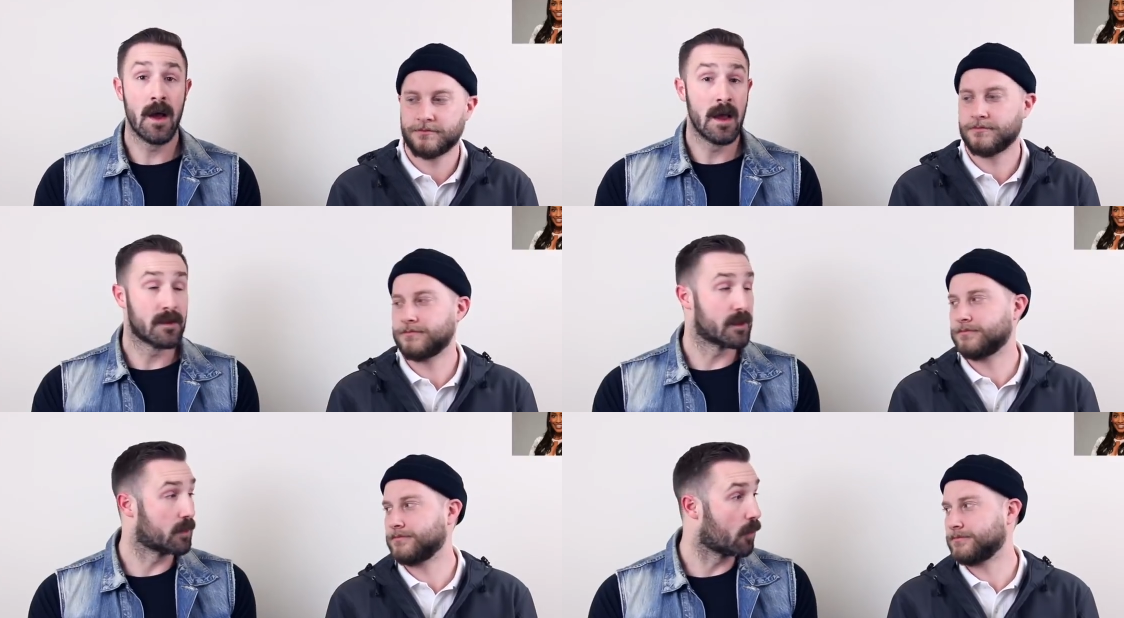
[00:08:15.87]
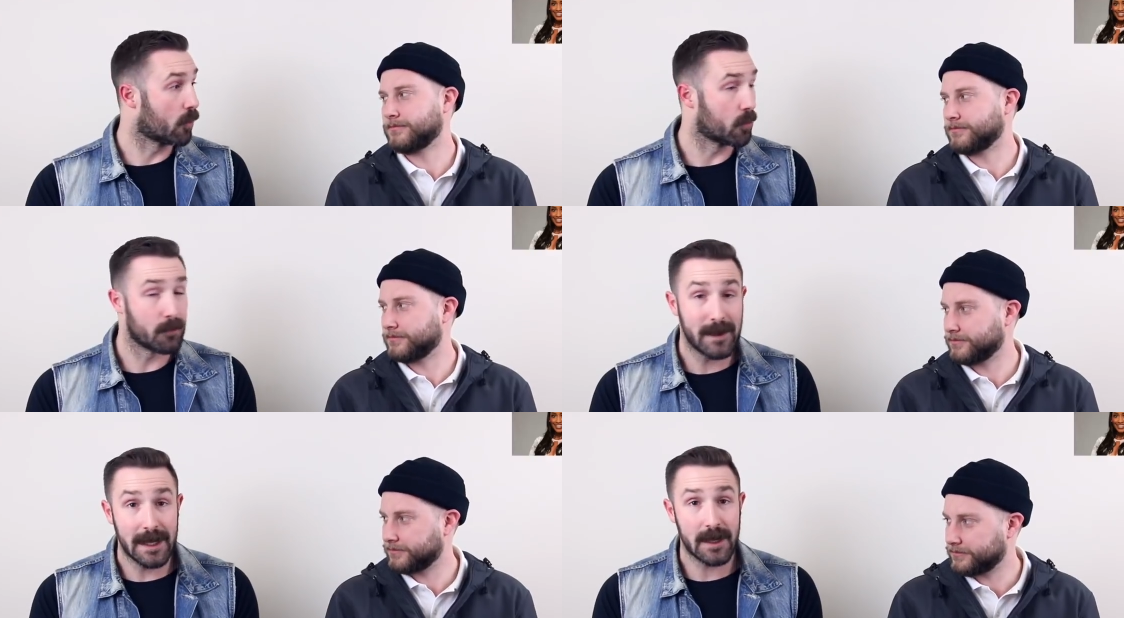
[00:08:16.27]
Speaker 1: that Lauren
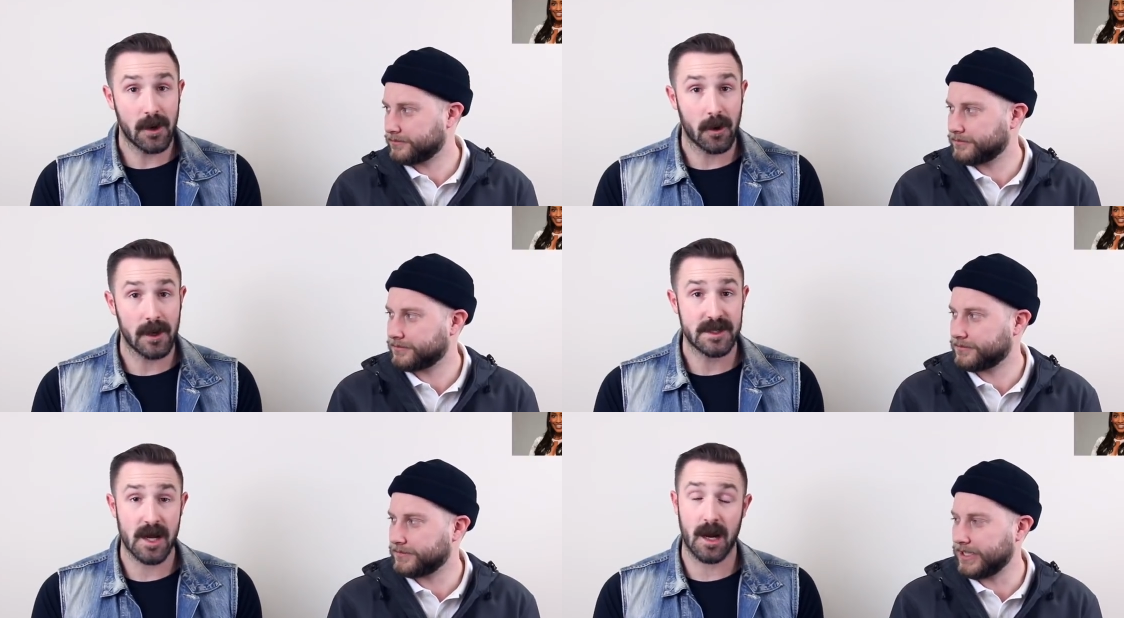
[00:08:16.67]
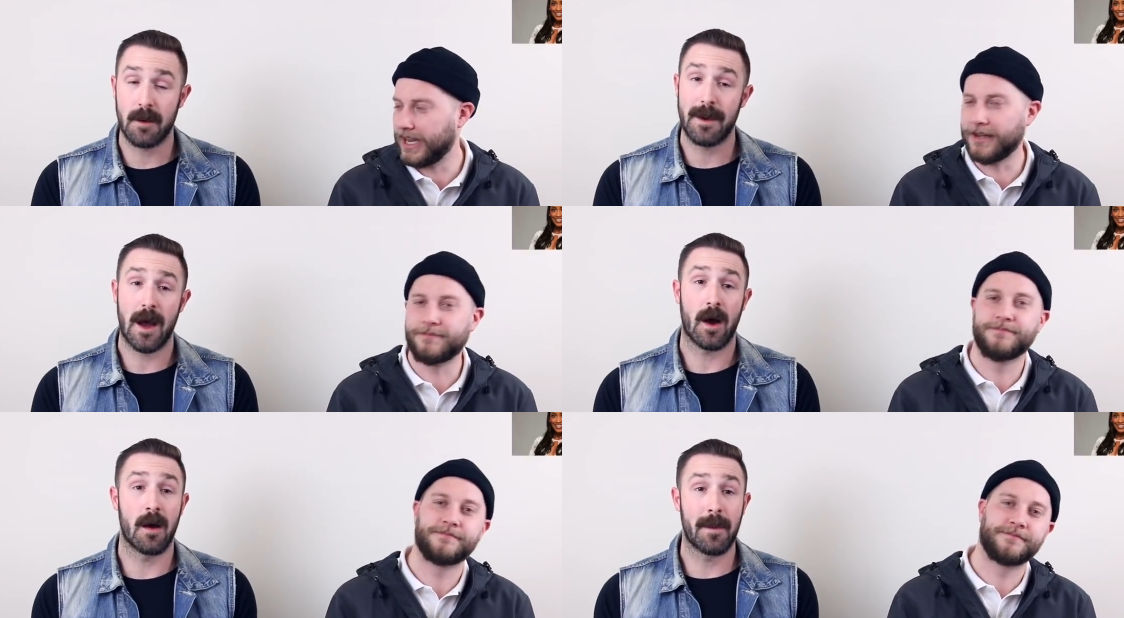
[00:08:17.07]
B and Arie talk
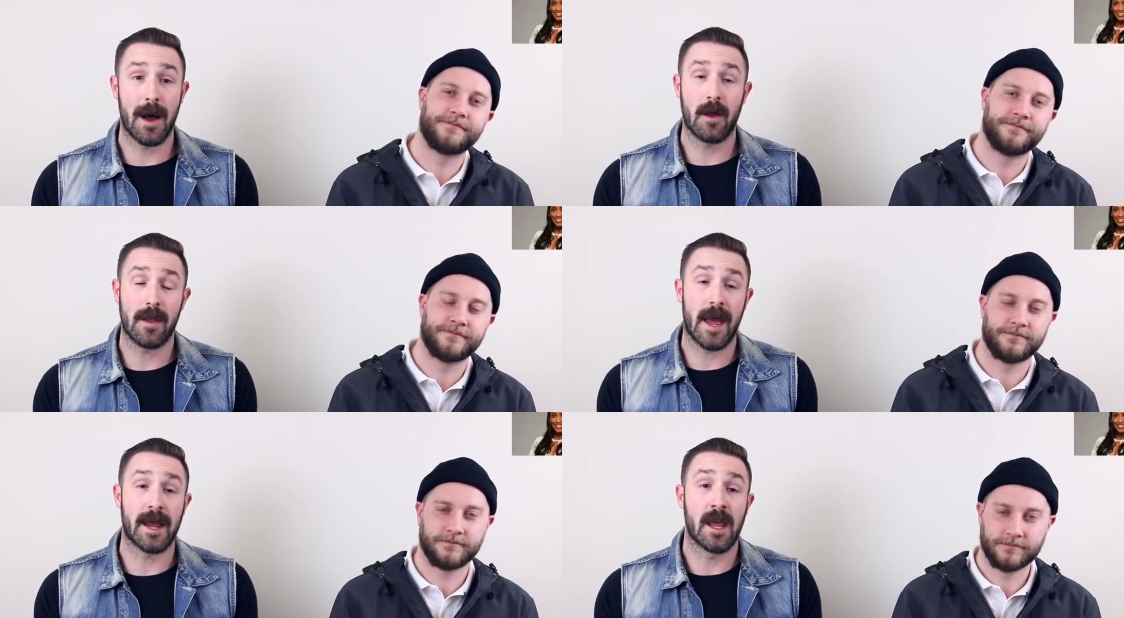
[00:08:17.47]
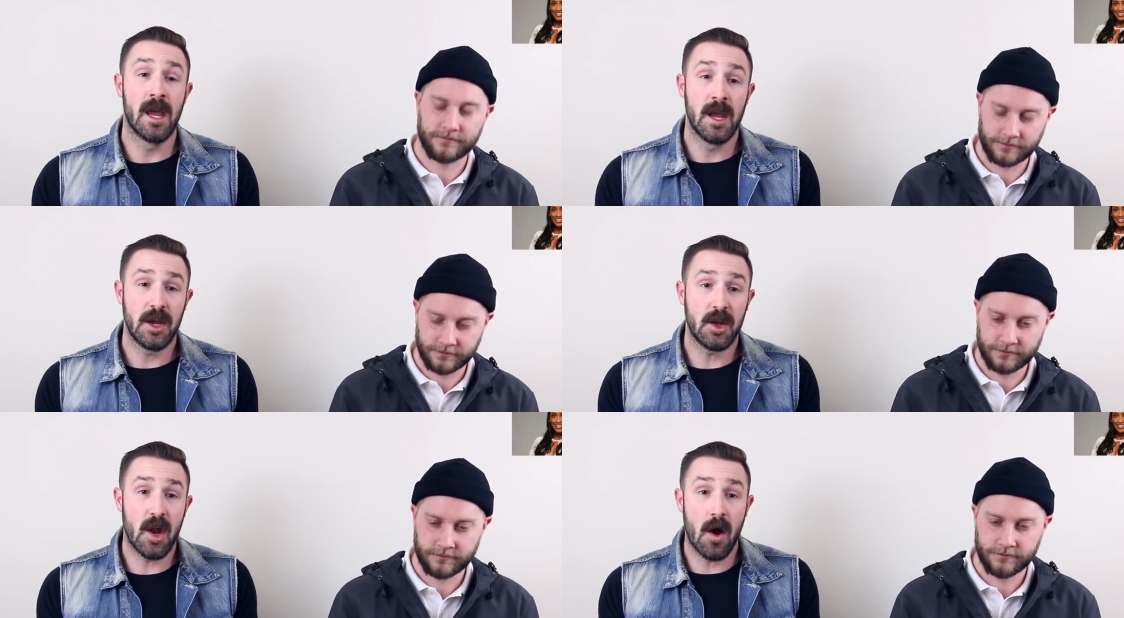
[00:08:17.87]
about like,
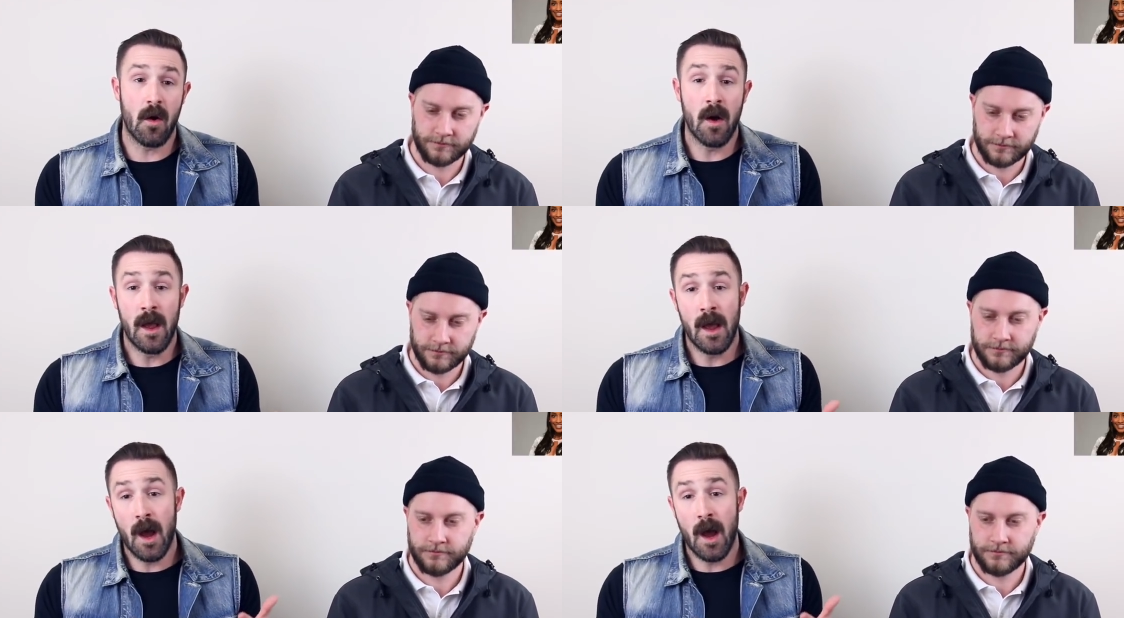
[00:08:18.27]
you know,